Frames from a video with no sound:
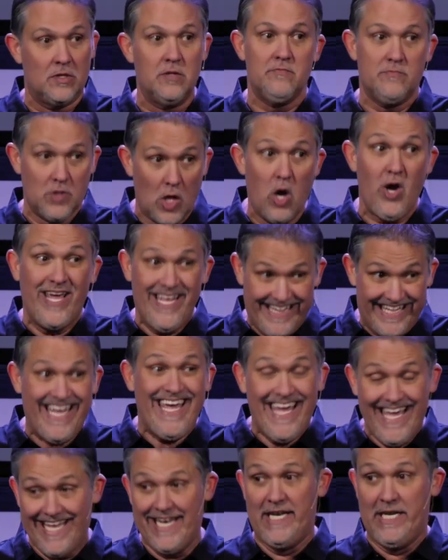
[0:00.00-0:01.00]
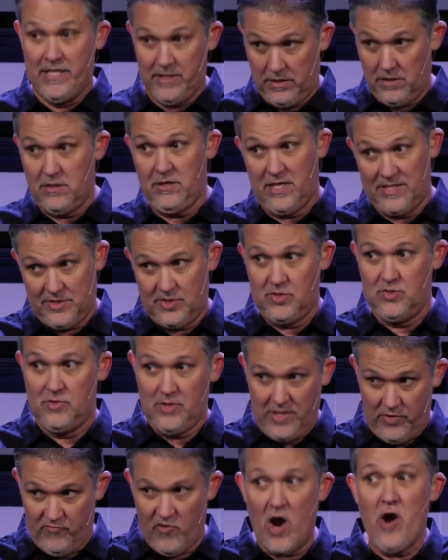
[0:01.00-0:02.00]
No, he did because
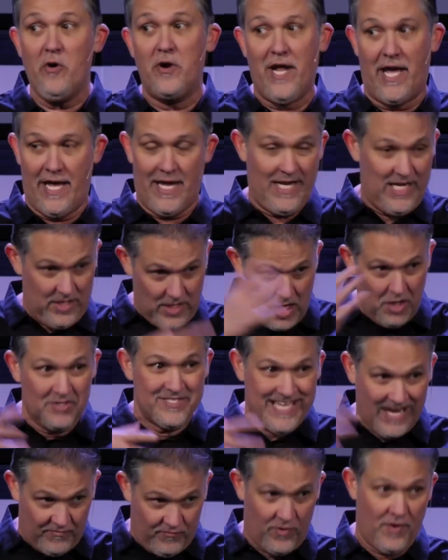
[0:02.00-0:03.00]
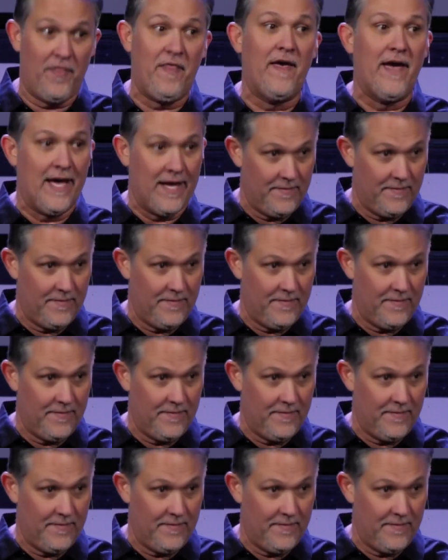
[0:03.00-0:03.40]
he wrote it and he knows everything.